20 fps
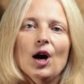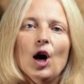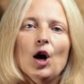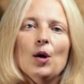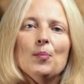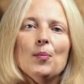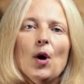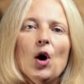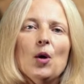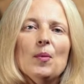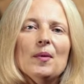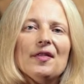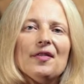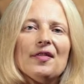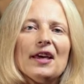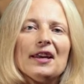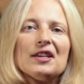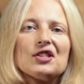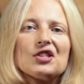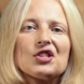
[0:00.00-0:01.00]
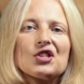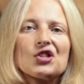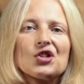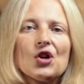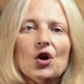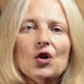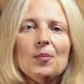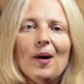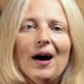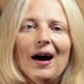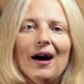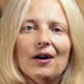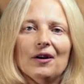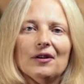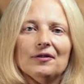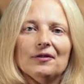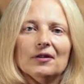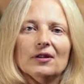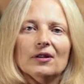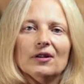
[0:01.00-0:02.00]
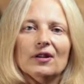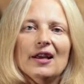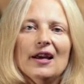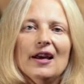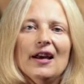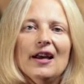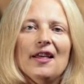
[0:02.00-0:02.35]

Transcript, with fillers: a moment that is so powerful